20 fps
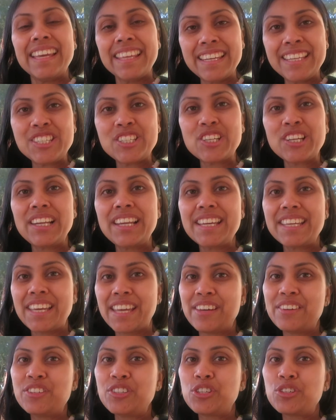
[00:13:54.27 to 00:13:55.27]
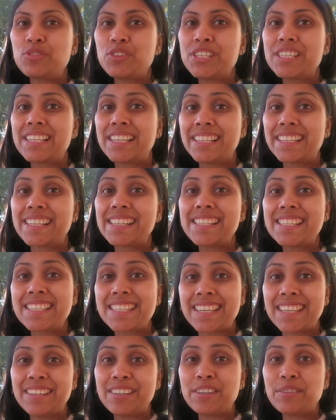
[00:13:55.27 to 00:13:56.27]
Initially, Kyush was little
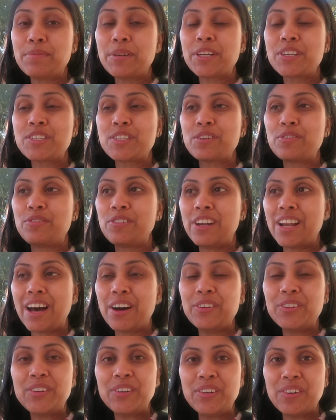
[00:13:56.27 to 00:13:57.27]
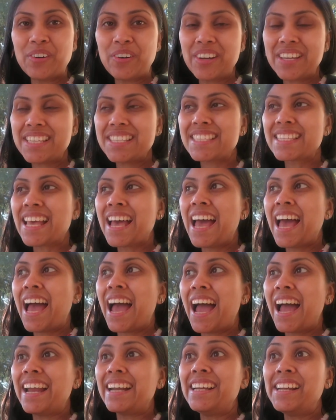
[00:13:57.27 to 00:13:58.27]
scared because of loud noise
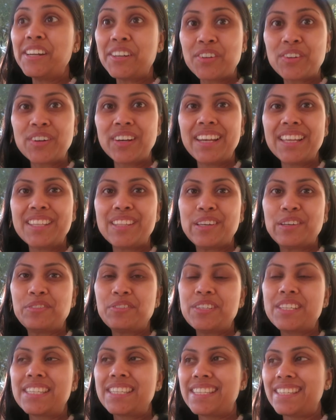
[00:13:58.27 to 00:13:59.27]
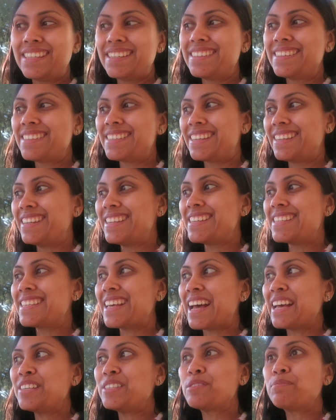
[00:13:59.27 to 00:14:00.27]
and literally there was tears in his
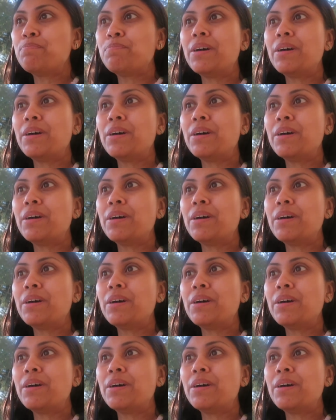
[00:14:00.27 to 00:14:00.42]
eyes.